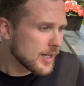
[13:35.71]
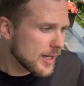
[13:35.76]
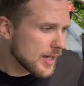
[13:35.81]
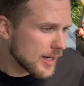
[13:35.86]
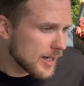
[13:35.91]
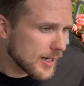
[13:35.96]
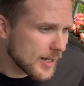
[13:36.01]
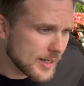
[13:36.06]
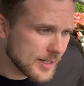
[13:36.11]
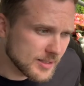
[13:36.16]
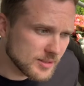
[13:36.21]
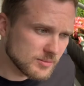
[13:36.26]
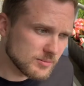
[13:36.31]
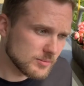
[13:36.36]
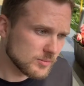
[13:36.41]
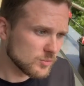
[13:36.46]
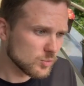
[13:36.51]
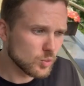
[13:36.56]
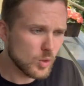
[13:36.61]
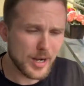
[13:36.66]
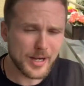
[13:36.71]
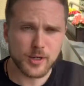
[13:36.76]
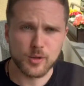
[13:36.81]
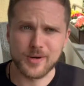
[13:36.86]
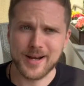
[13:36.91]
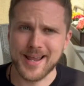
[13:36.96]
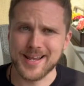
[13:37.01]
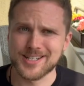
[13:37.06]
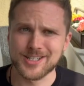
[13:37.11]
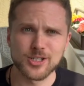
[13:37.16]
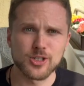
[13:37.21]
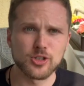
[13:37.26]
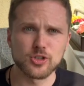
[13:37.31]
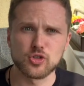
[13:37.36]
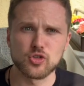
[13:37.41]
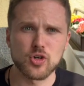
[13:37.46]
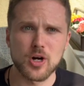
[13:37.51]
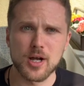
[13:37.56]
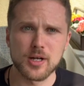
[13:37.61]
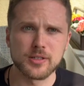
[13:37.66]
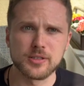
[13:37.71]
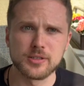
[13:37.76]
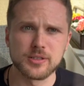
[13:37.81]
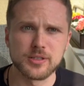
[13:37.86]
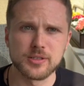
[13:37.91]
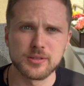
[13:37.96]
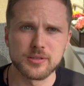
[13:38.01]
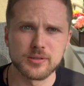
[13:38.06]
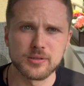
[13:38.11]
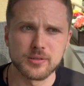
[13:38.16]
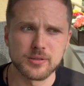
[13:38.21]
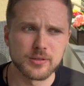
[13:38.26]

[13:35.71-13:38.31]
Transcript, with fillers: Uh, recreational drugs.